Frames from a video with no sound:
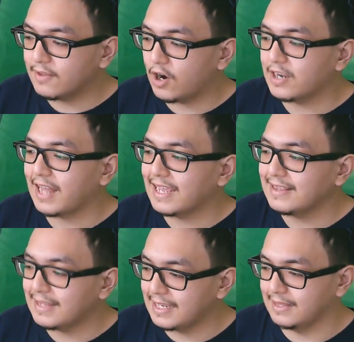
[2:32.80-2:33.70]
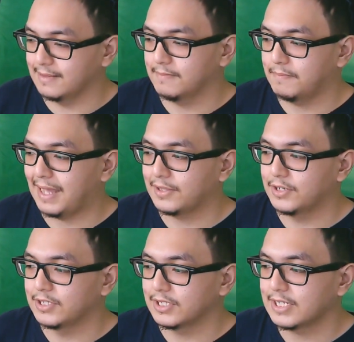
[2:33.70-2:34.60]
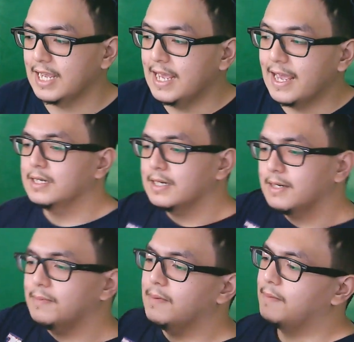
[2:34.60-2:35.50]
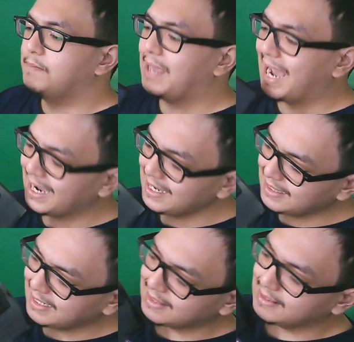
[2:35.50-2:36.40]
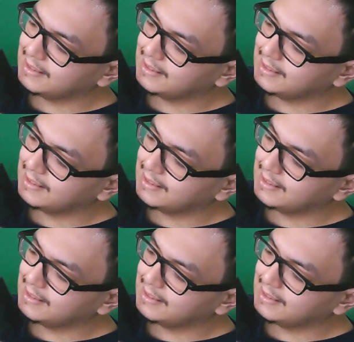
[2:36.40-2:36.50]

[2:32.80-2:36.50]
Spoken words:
there are 19 patterns. Behind it,